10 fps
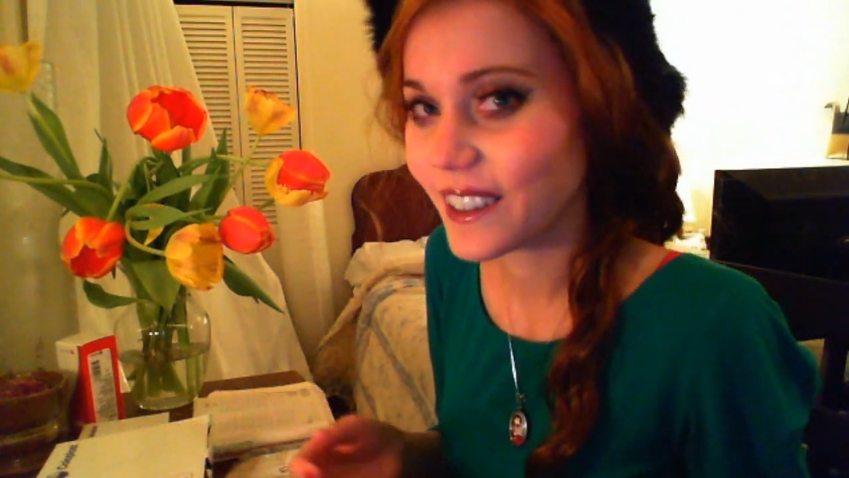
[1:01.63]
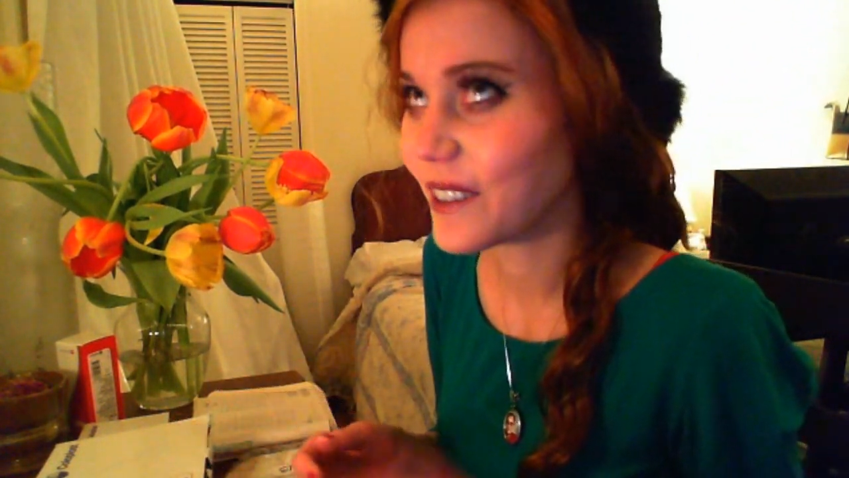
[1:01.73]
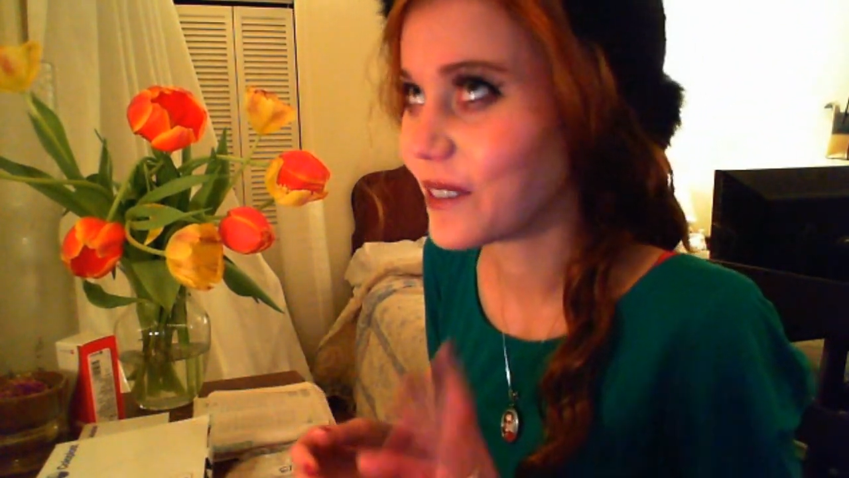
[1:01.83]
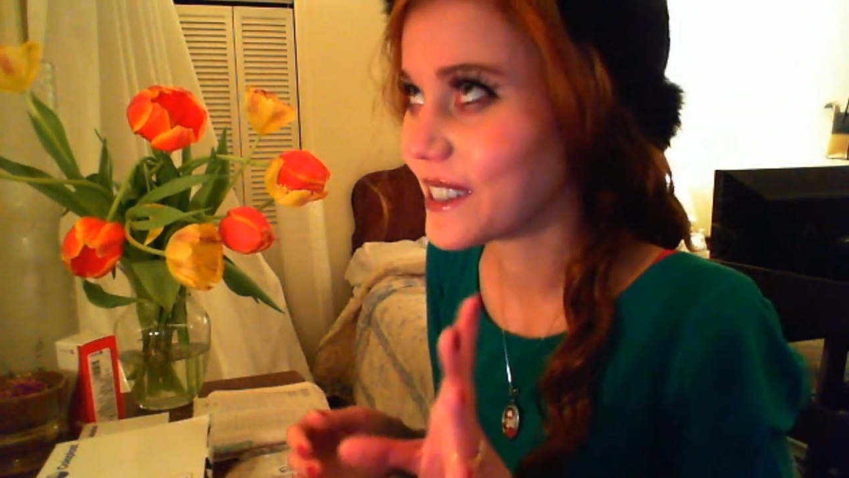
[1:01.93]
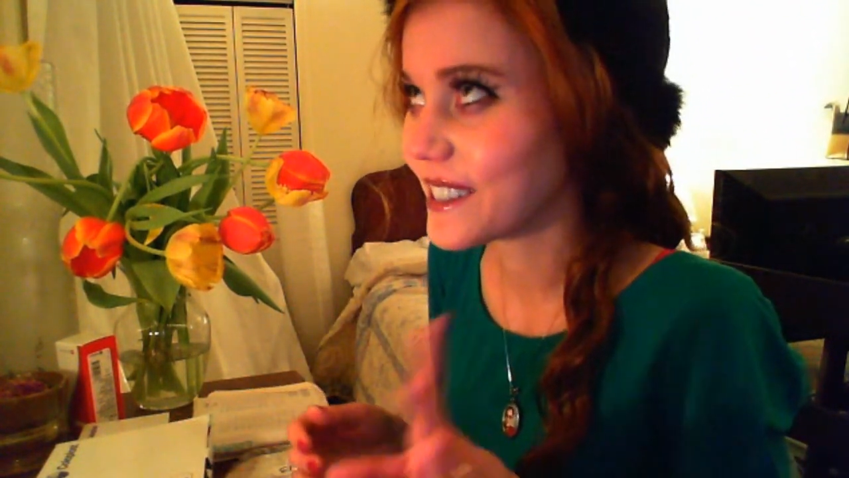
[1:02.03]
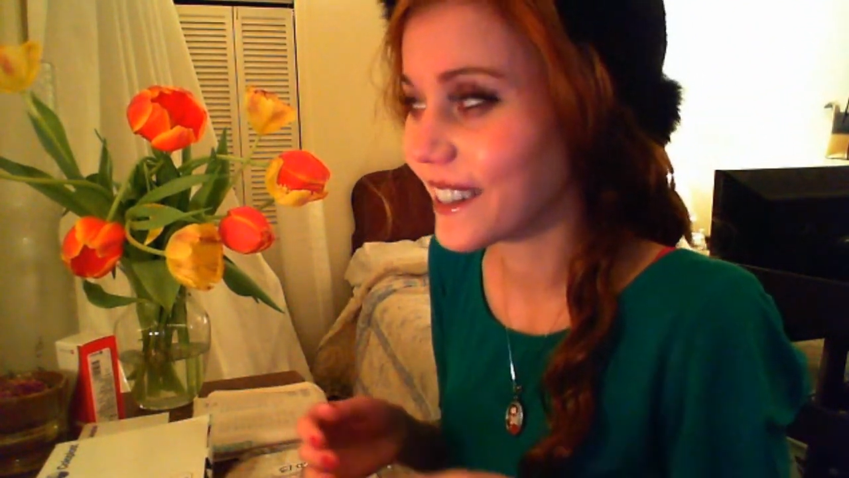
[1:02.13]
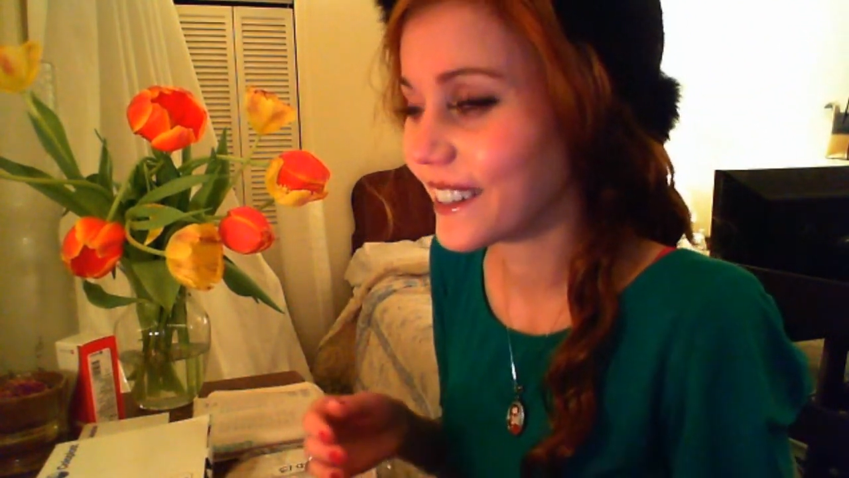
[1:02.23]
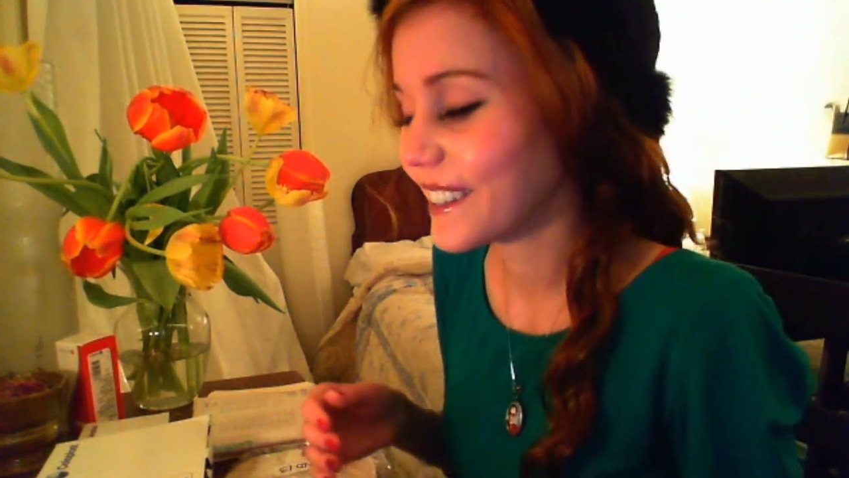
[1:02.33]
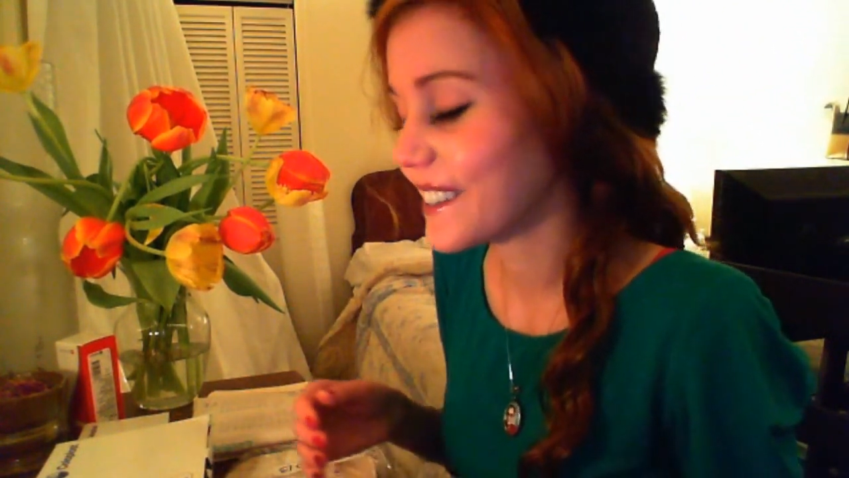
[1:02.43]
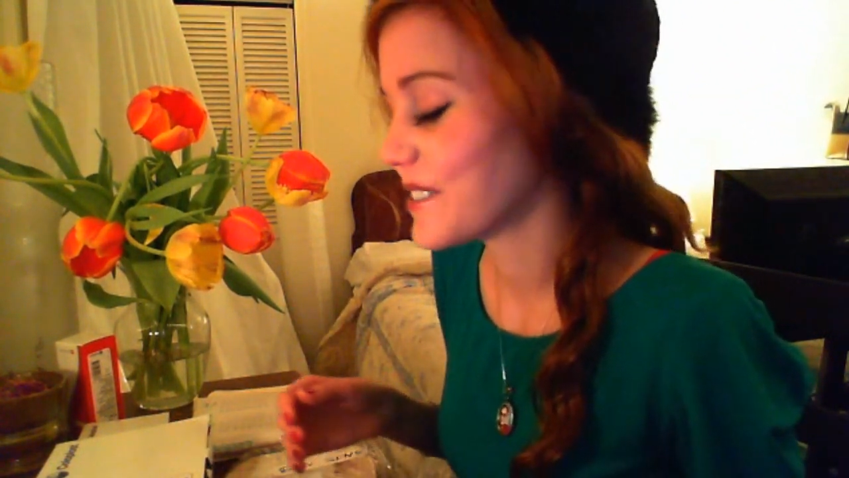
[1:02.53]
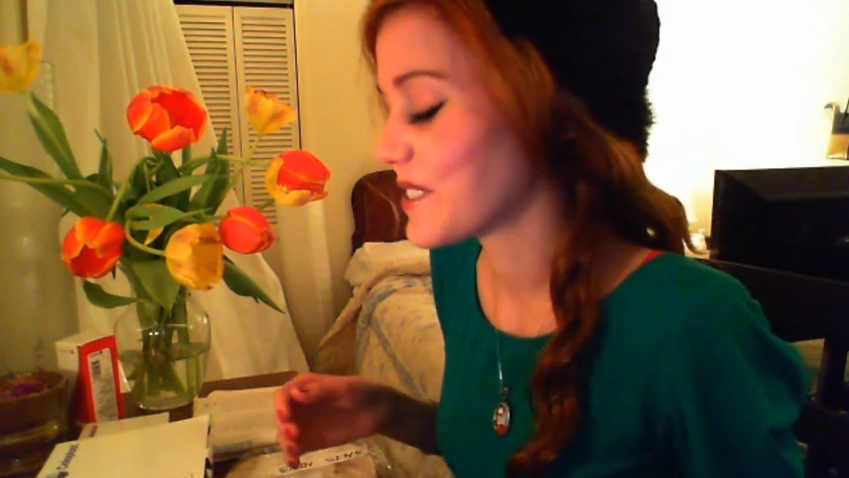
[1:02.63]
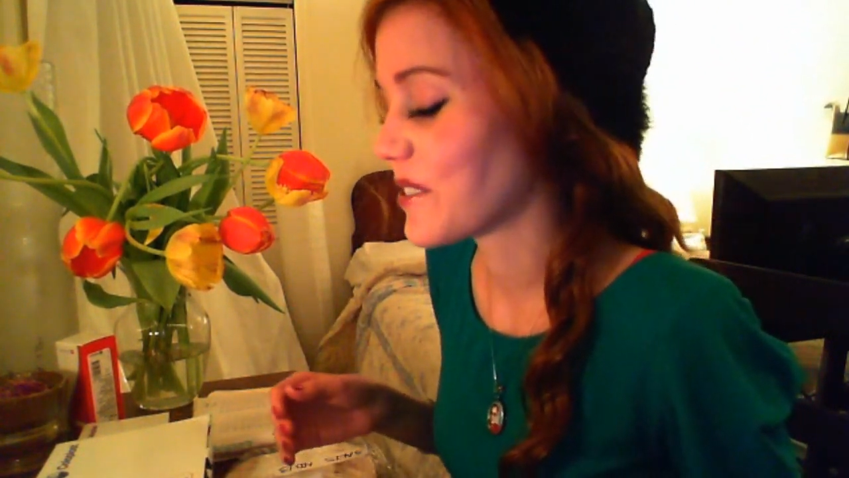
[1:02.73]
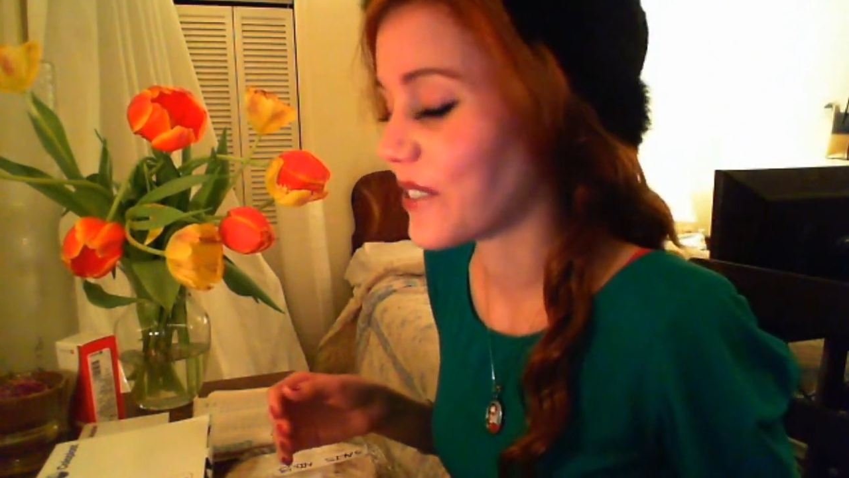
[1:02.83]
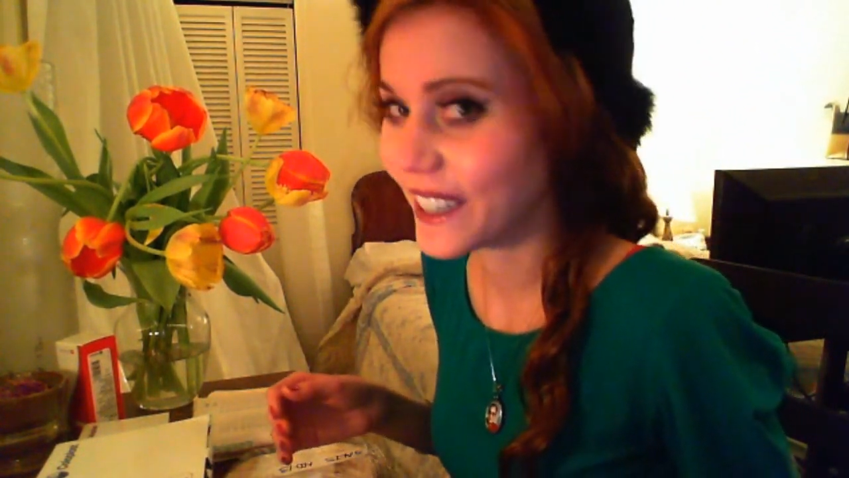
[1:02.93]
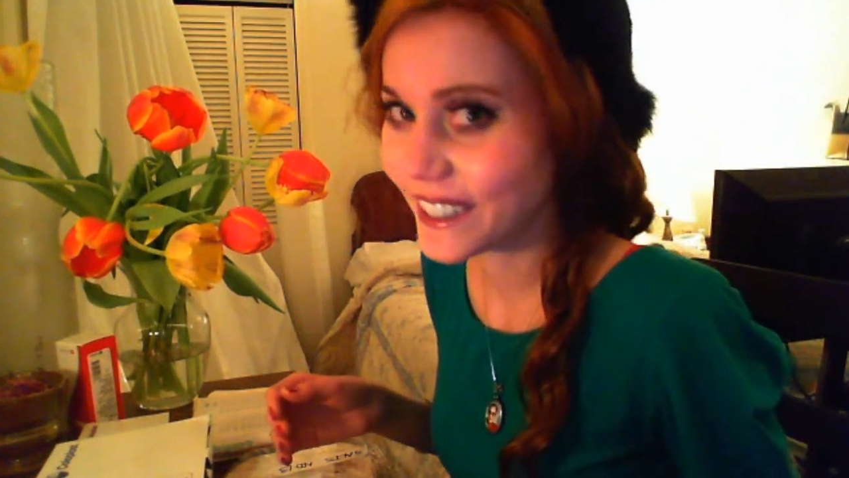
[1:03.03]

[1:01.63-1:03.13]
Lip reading: would send it. It was great.